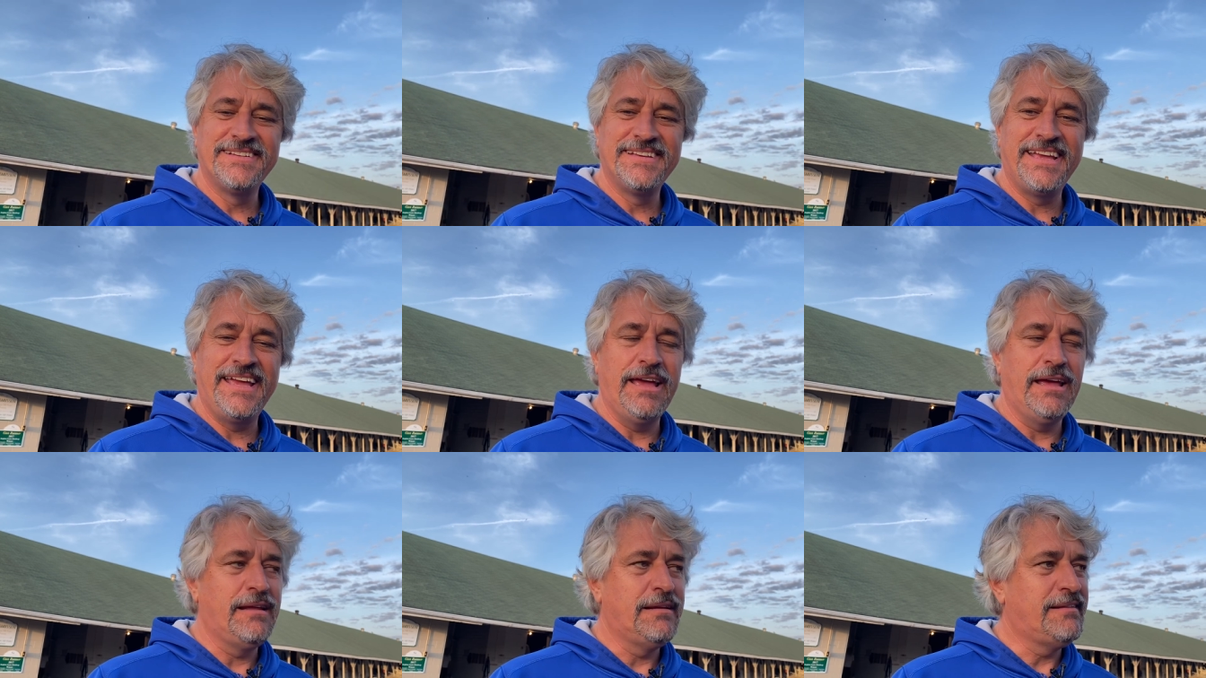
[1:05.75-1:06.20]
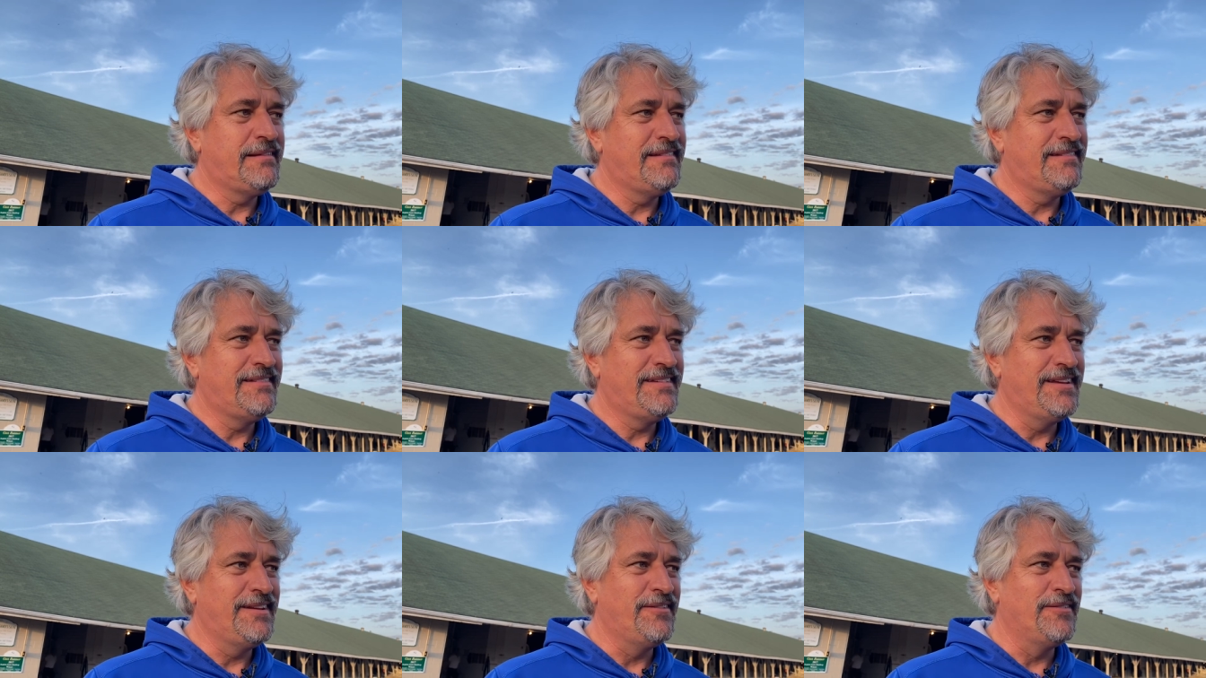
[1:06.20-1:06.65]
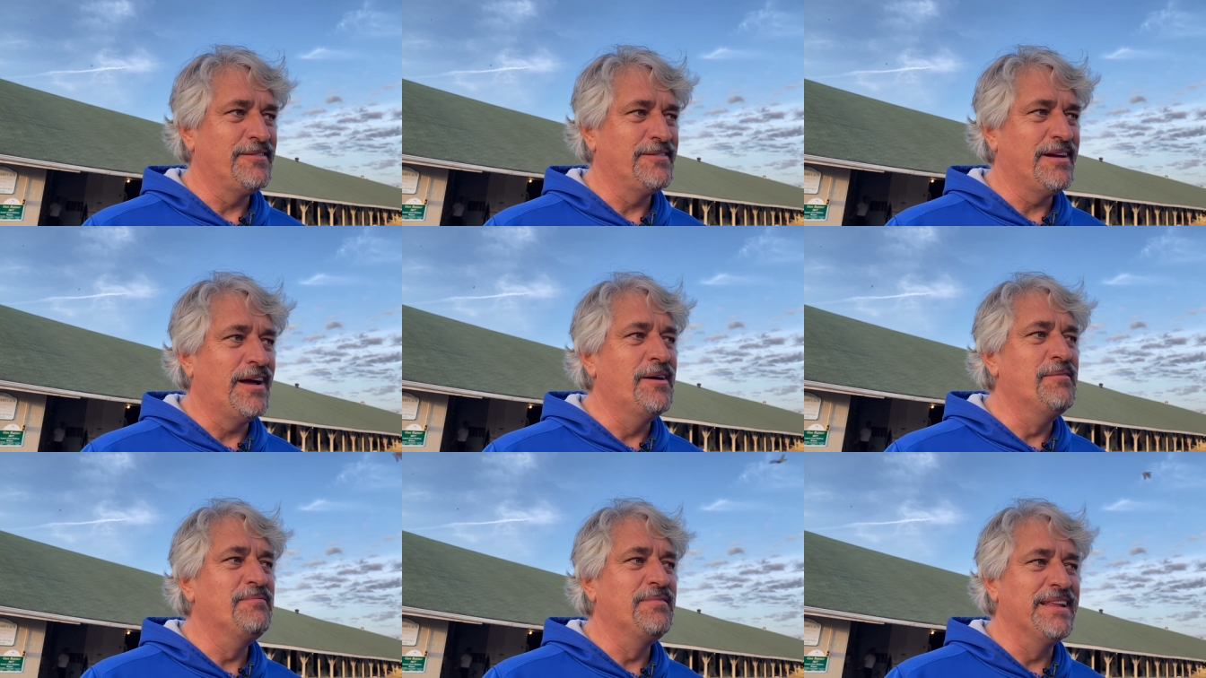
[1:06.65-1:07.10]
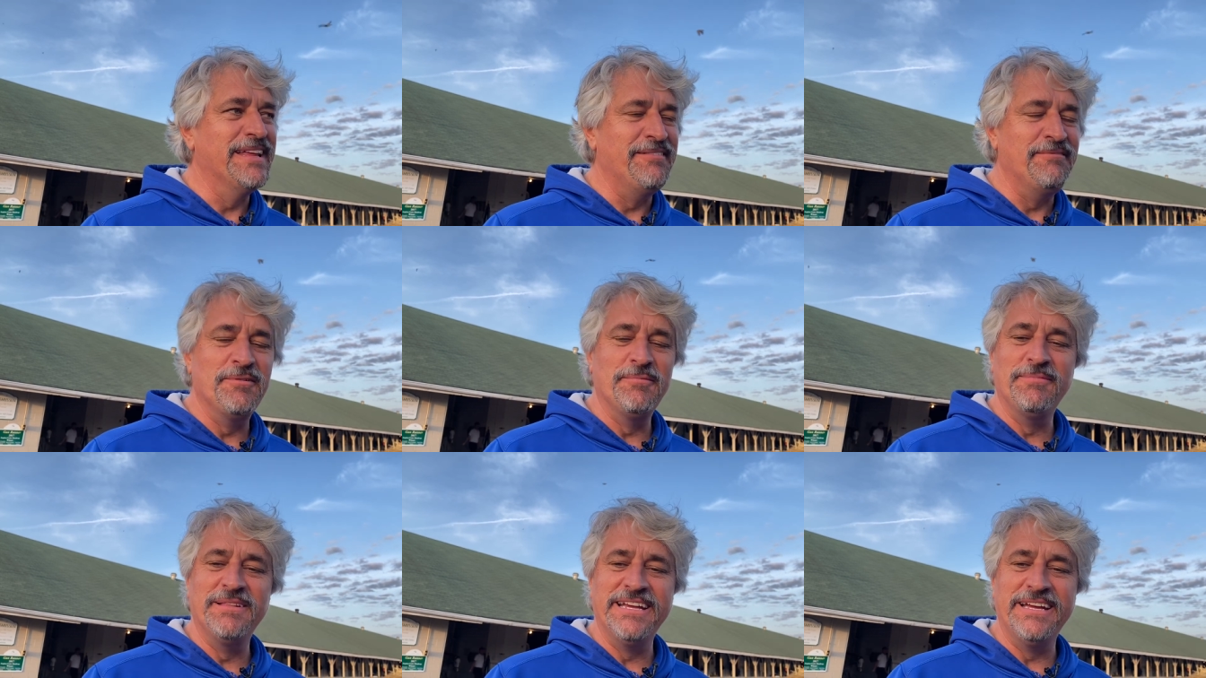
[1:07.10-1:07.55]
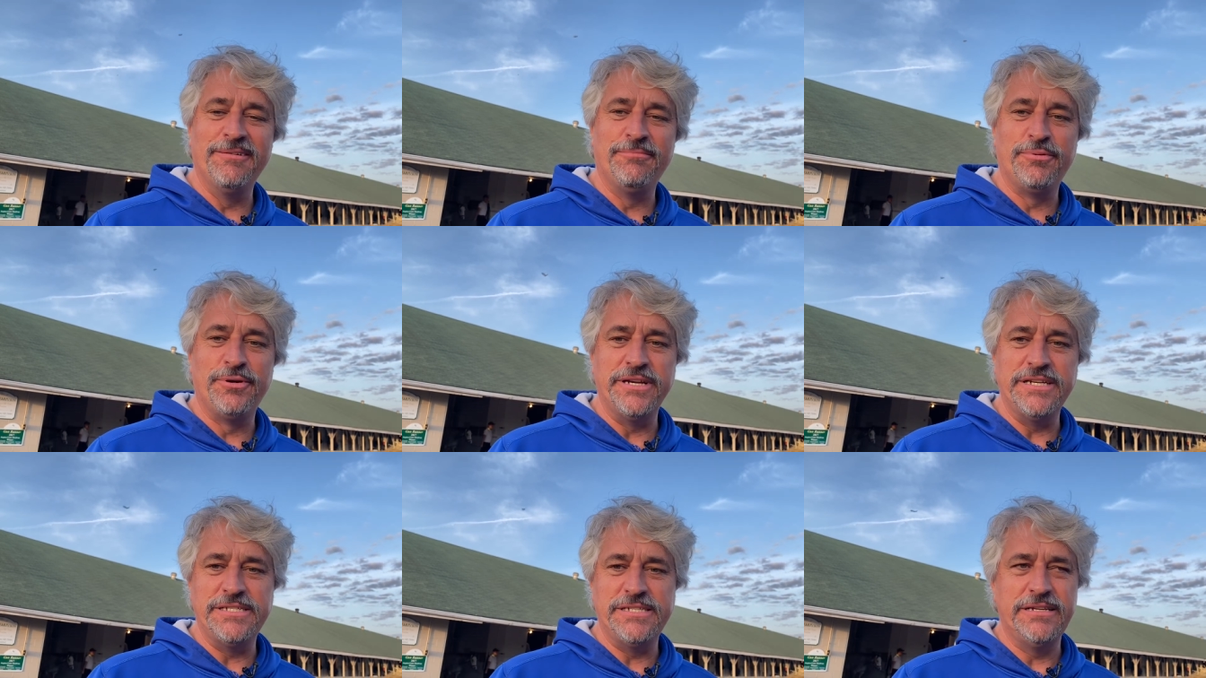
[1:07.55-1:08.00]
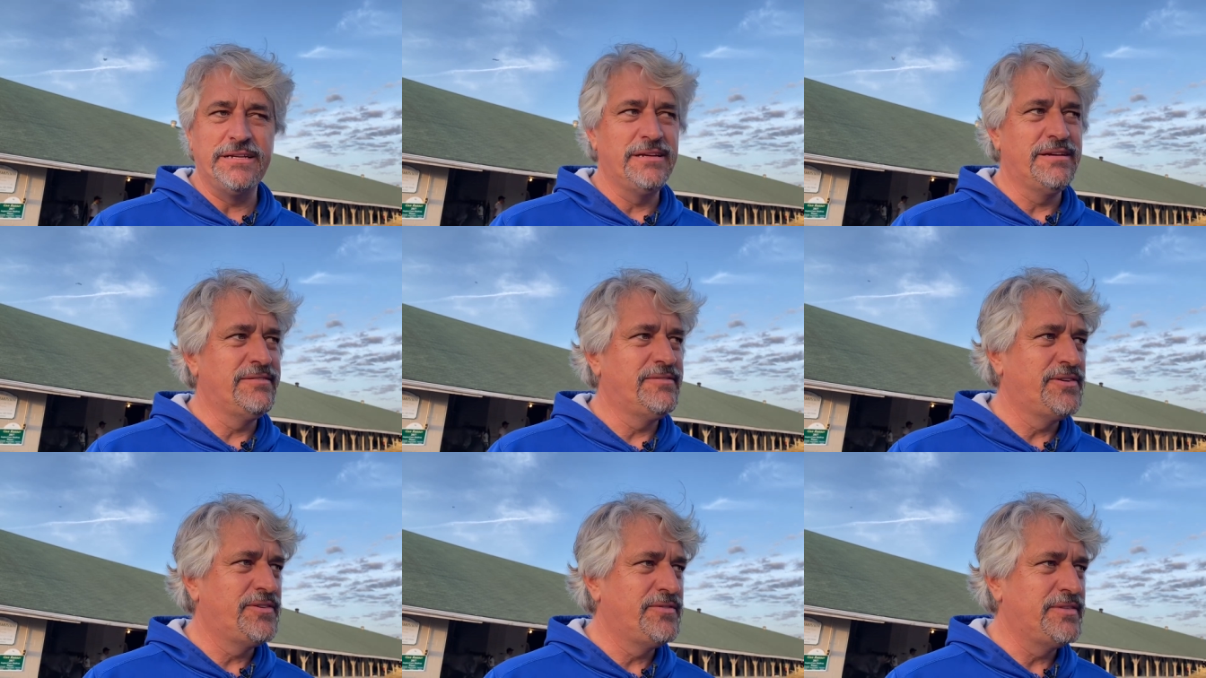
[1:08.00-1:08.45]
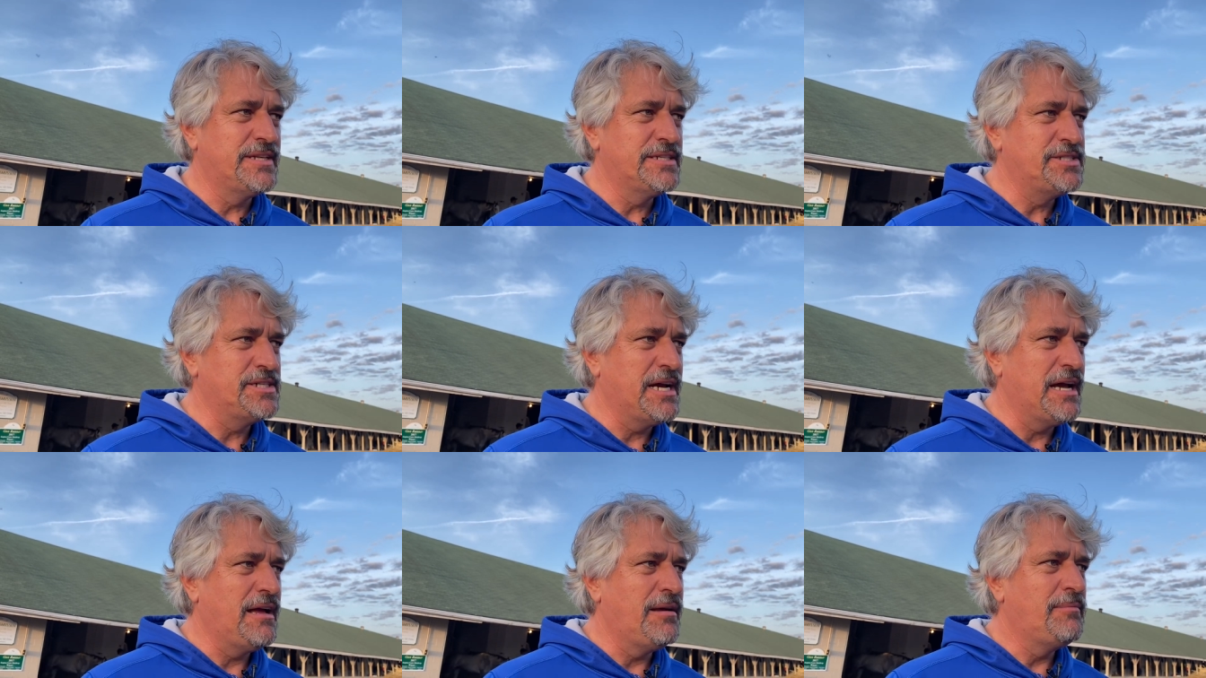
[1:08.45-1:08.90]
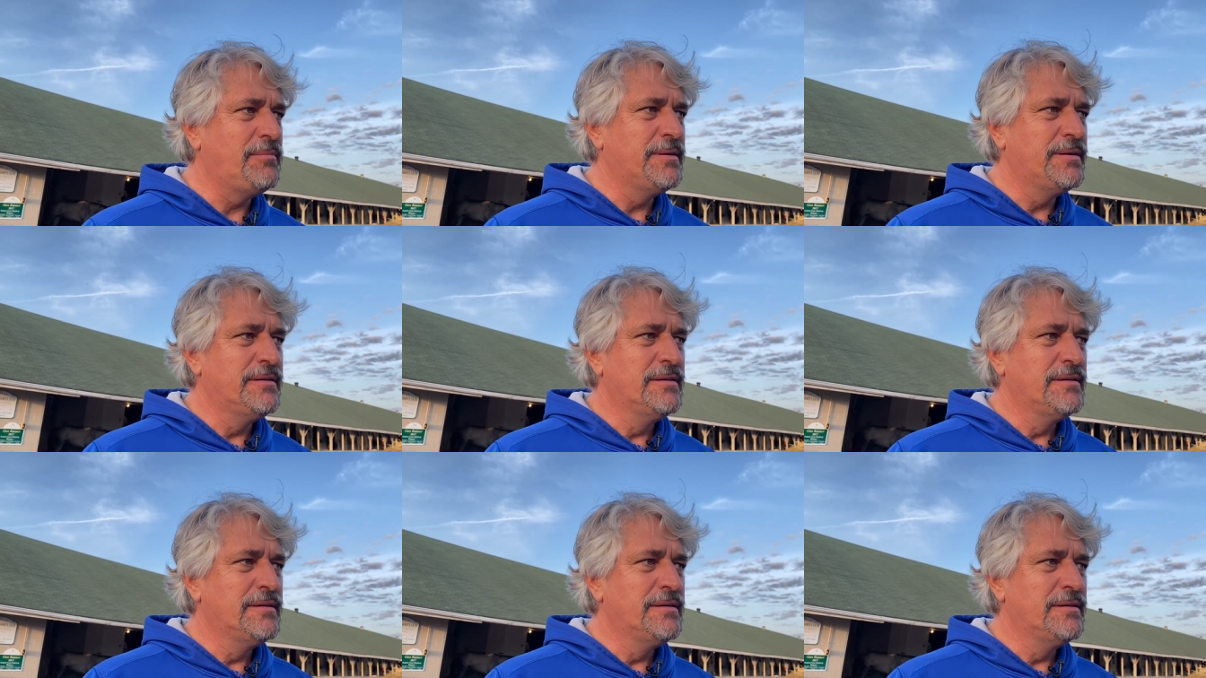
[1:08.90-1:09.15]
can't, you know, unbelievably appreciative of the job